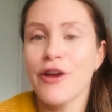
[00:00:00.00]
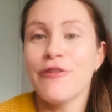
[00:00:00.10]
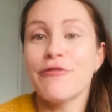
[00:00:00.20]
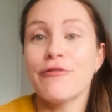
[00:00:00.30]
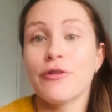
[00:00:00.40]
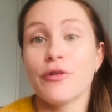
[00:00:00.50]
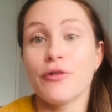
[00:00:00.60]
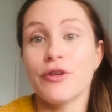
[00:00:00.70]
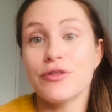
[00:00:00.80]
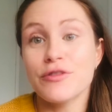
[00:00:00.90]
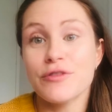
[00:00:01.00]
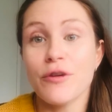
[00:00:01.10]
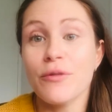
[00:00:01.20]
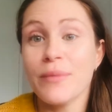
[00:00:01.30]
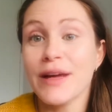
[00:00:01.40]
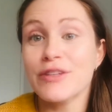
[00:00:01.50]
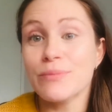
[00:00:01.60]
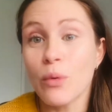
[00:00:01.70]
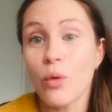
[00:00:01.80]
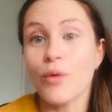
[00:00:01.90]
food so much
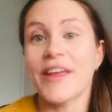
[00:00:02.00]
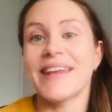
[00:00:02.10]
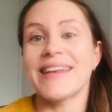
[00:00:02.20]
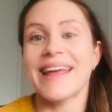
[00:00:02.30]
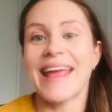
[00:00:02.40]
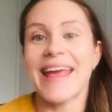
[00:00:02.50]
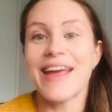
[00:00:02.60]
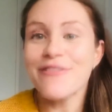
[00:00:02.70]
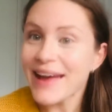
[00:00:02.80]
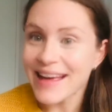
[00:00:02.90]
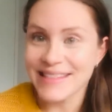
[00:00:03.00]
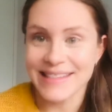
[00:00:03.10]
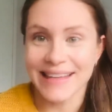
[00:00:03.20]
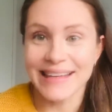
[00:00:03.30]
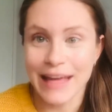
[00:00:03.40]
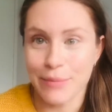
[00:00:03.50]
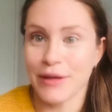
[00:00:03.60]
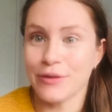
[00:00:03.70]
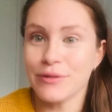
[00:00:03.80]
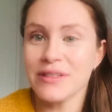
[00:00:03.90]
more than it ever has done
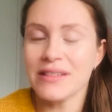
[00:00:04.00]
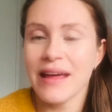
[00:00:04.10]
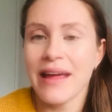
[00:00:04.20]
chemicals.